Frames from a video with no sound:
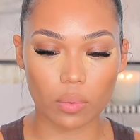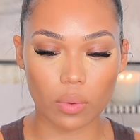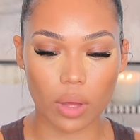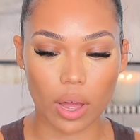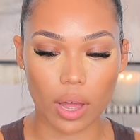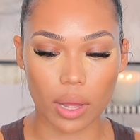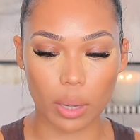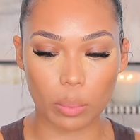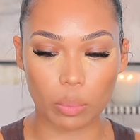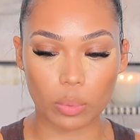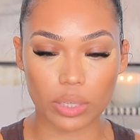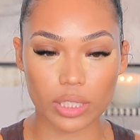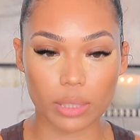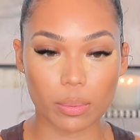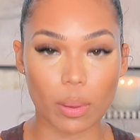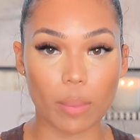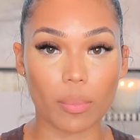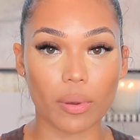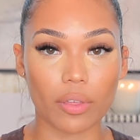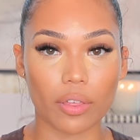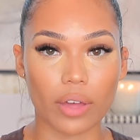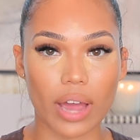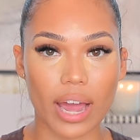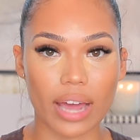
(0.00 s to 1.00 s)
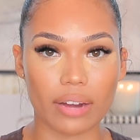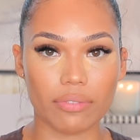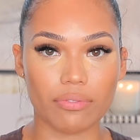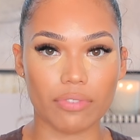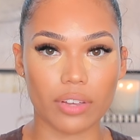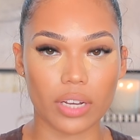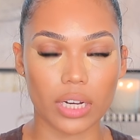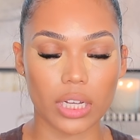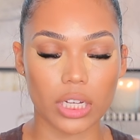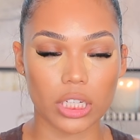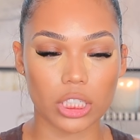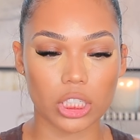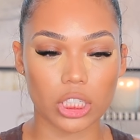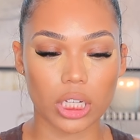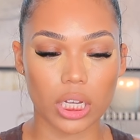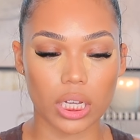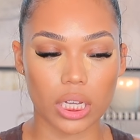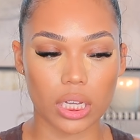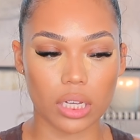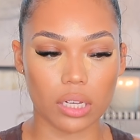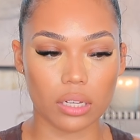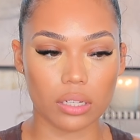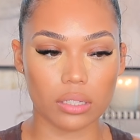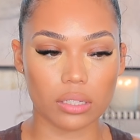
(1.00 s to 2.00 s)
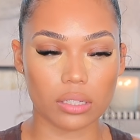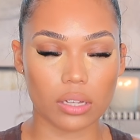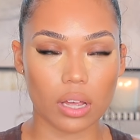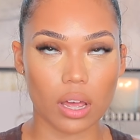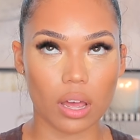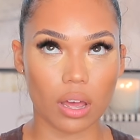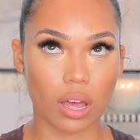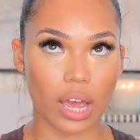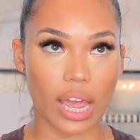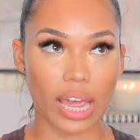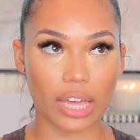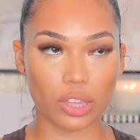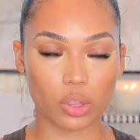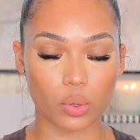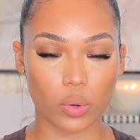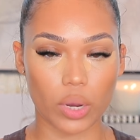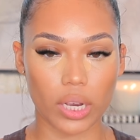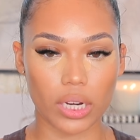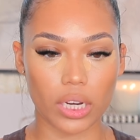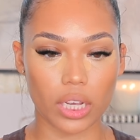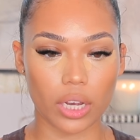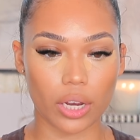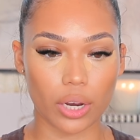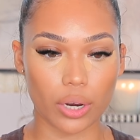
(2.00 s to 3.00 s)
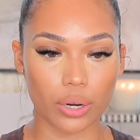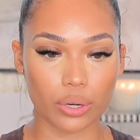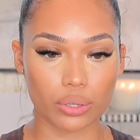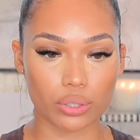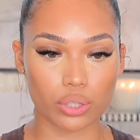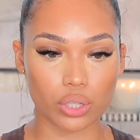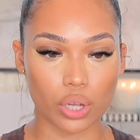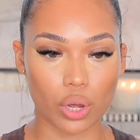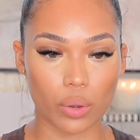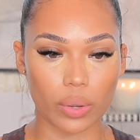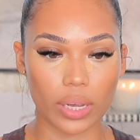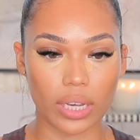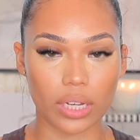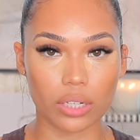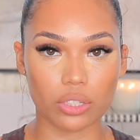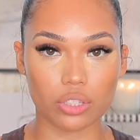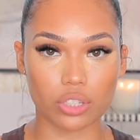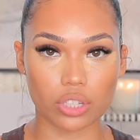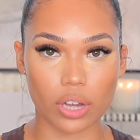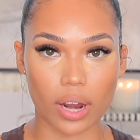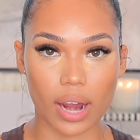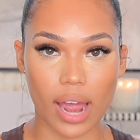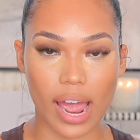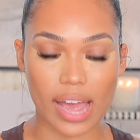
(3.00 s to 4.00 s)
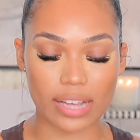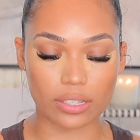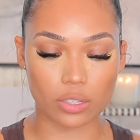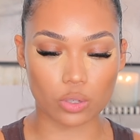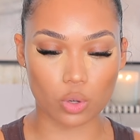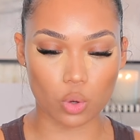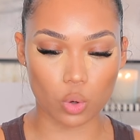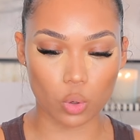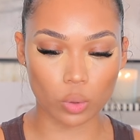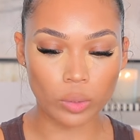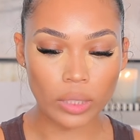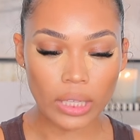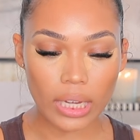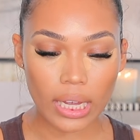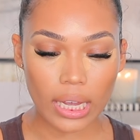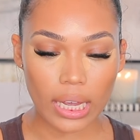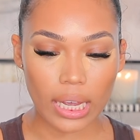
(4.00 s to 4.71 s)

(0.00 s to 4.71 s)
Um, once my brother had finished his eighth grade year, so he can start high school